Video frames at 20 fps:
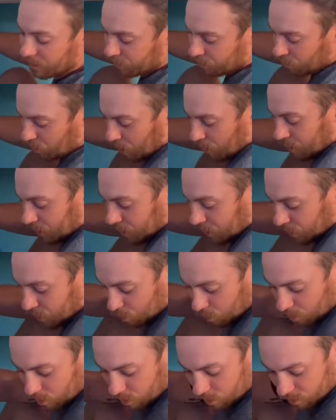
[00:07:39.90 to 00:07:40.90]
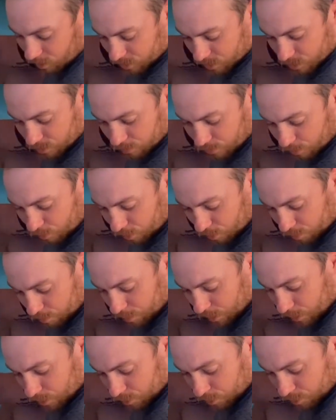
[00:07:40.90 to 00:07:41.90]
framing in the walls for the
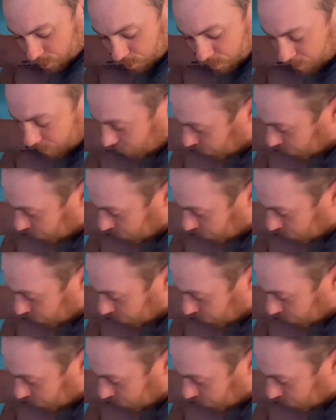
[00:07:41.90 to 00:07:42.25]
bedroom.